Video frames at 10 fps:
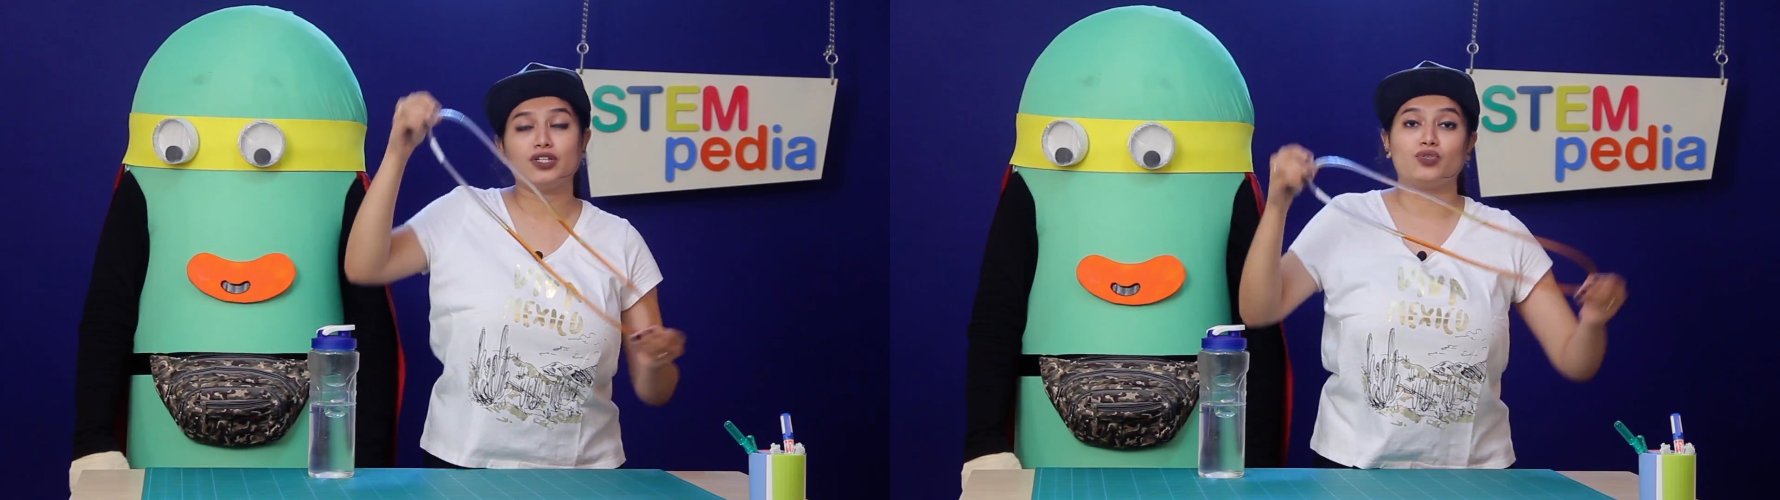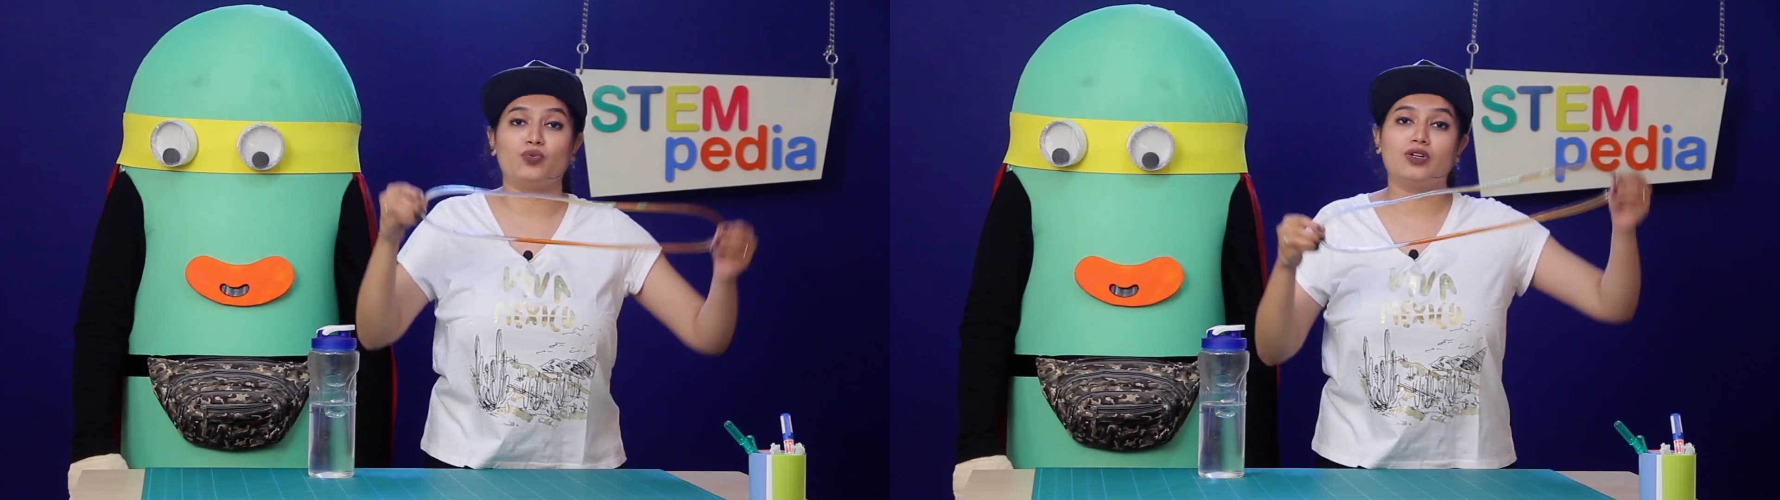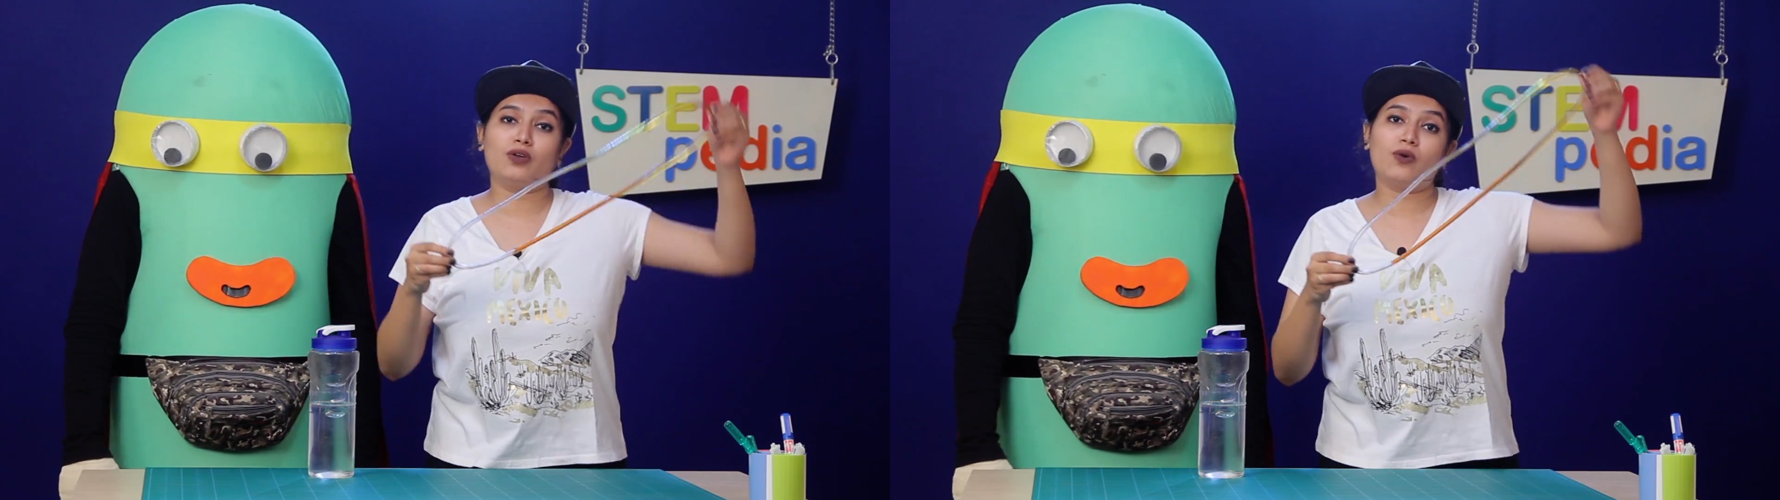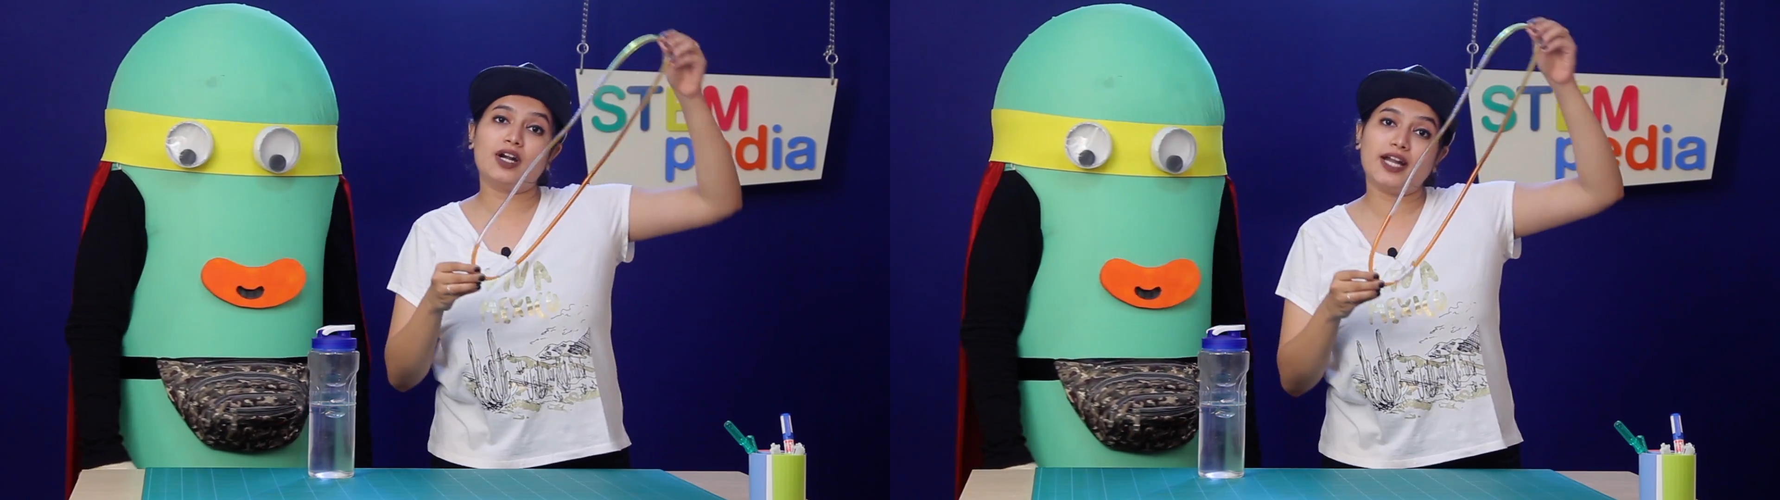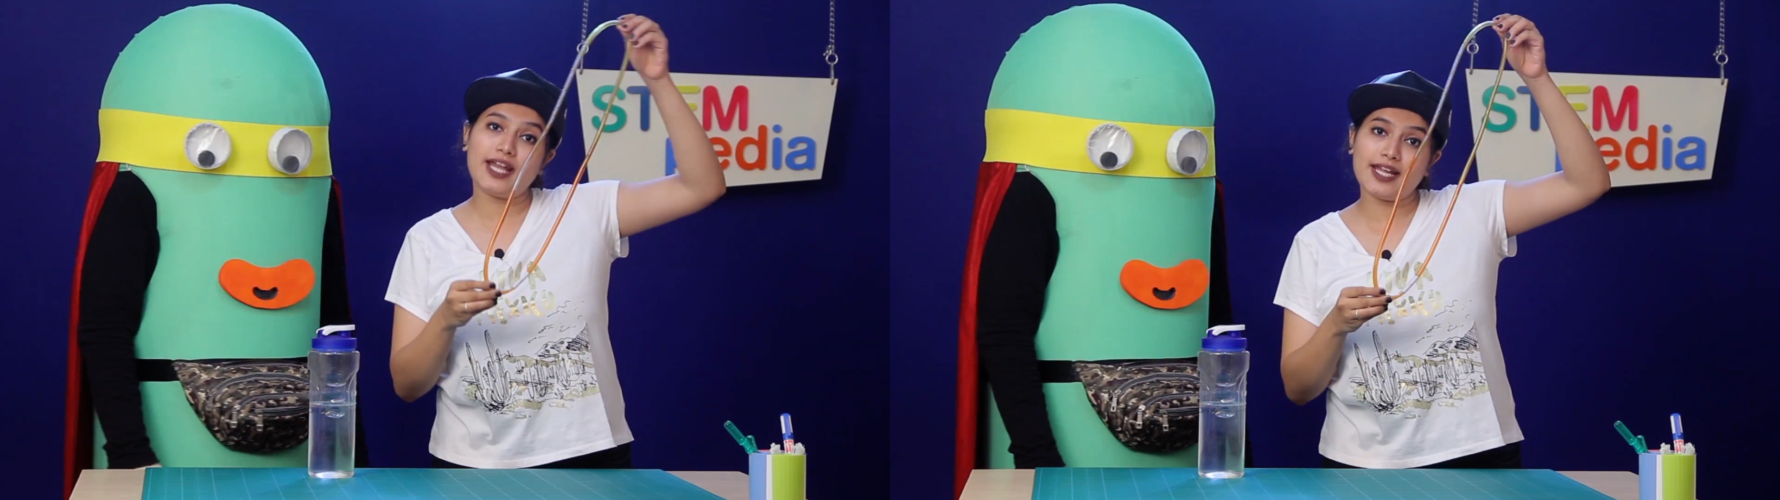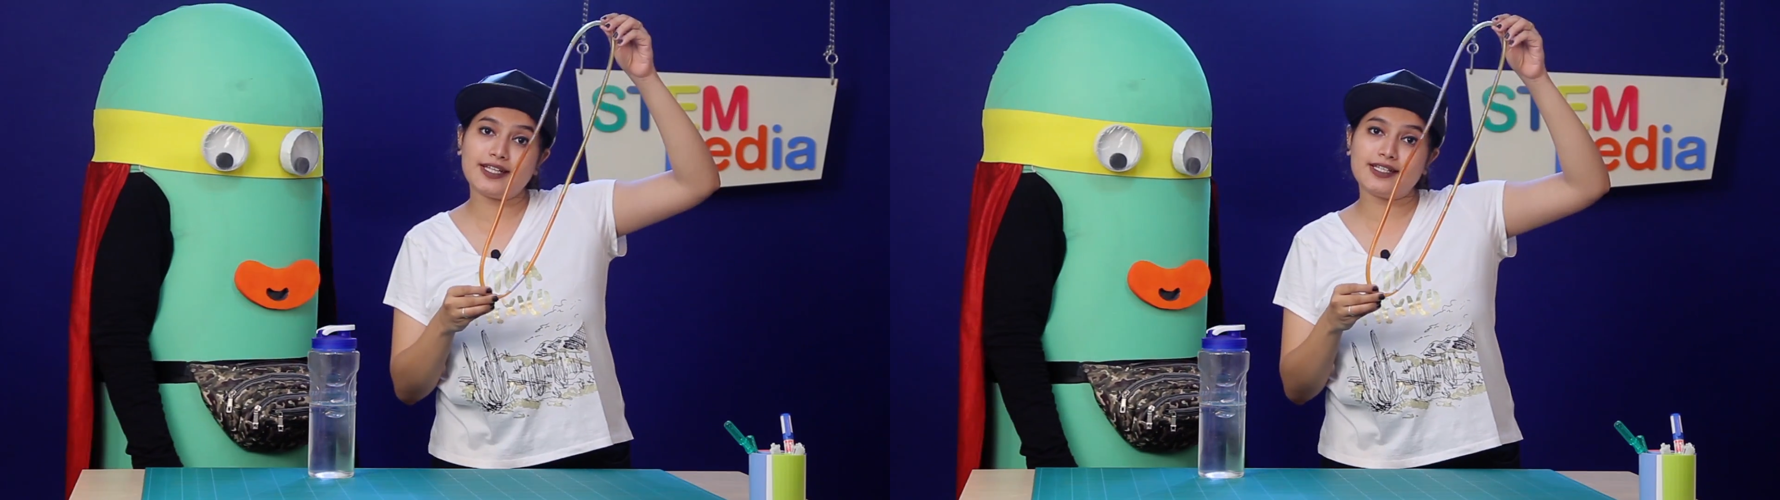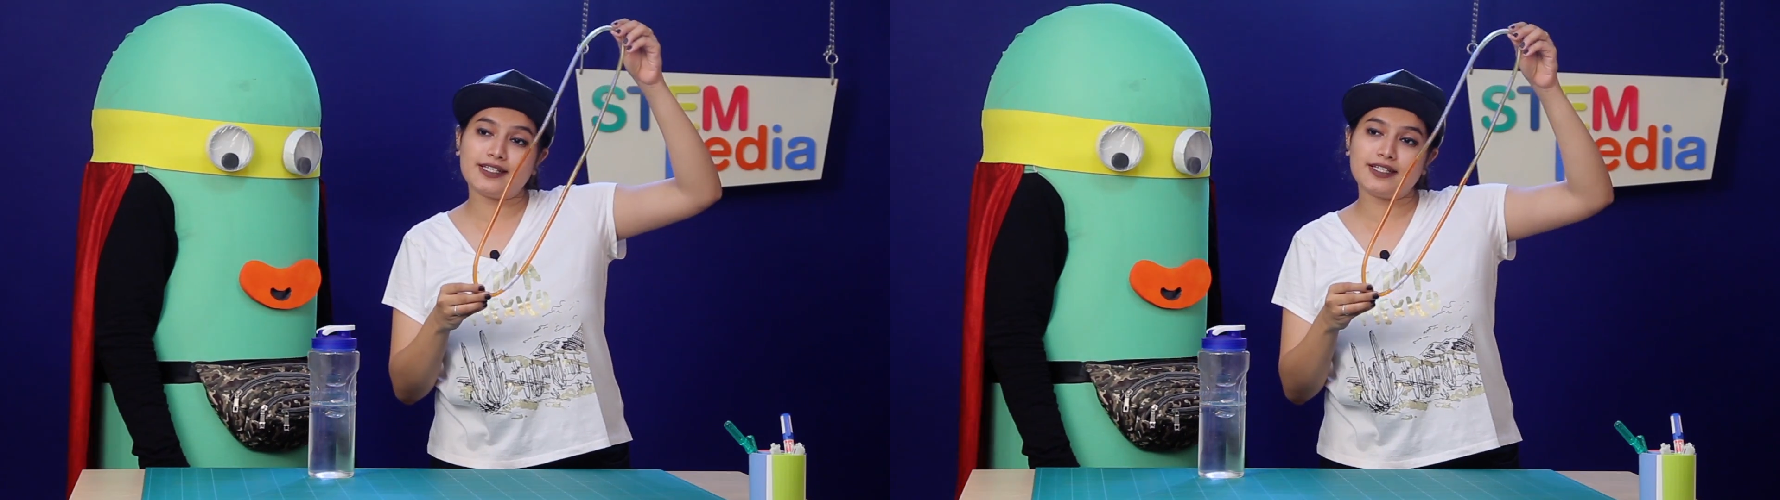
to a lower end.